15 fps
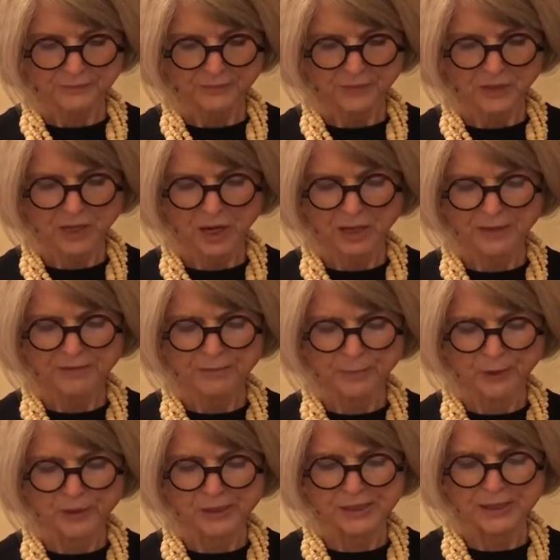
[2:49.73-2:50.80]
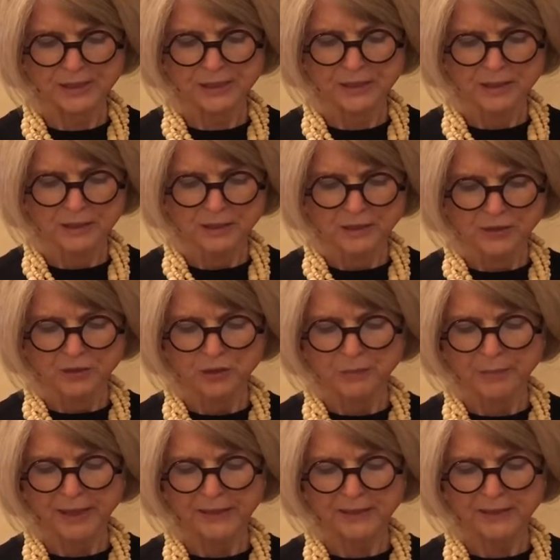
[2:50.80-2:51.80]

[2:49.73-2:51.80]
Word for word: God of mercy, you made